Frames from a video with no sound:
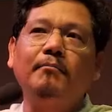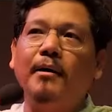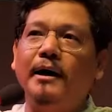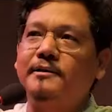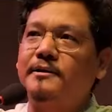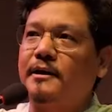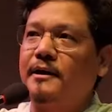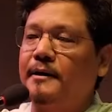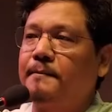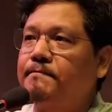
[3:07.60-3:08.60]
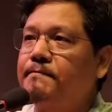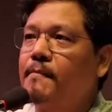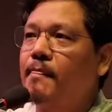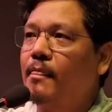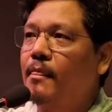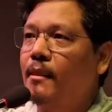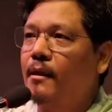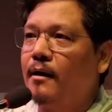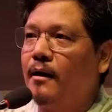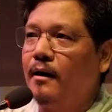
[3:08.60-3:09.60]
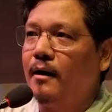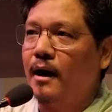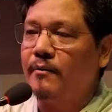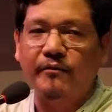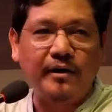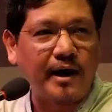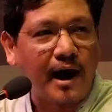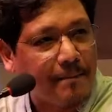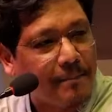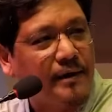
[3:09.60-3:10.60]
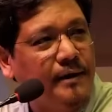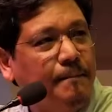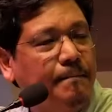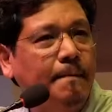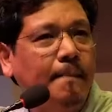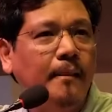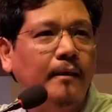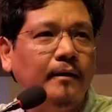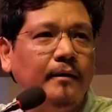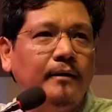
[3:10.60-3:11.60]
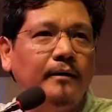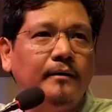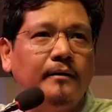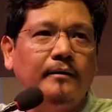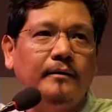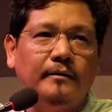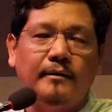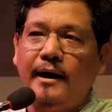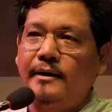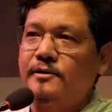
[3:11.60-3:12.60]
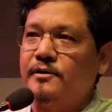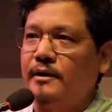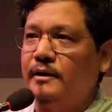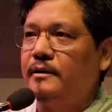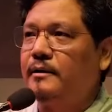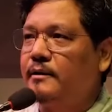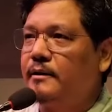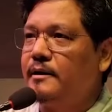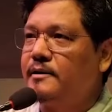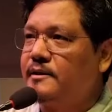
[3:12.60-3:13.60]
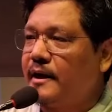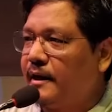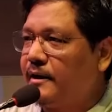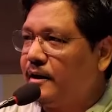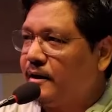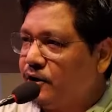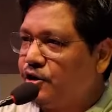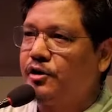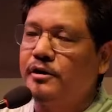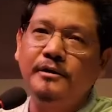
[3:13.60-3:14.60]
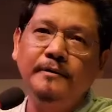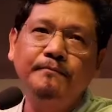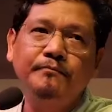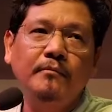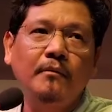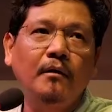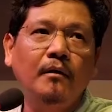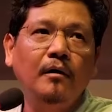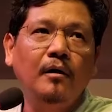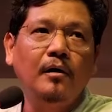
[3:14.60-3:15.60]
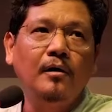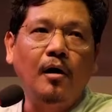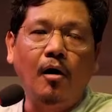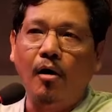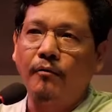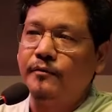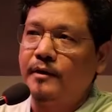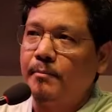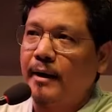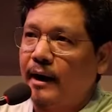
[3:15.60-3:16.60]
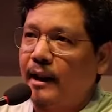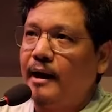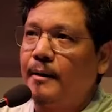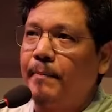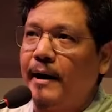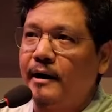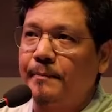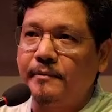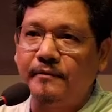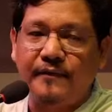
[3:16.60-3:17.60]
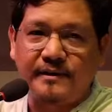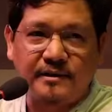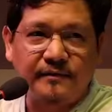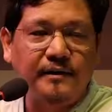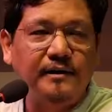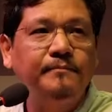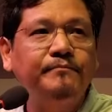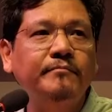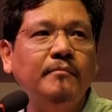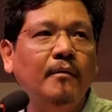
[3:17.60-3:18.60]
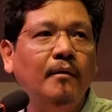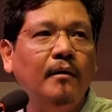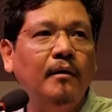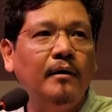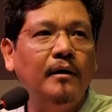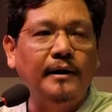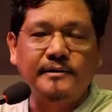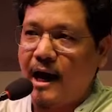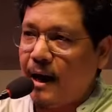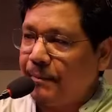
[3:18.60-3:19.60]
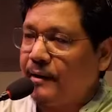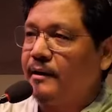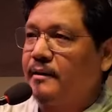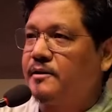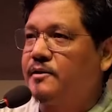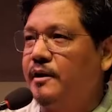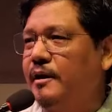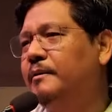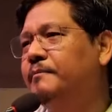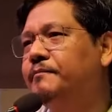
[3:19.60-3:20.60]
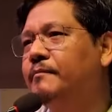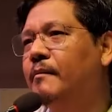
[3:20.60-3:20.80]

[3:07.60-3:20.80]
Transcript: but um, I'm very happy that uh, the second edition of the Meghalaya Pineapple Festival is happening this year.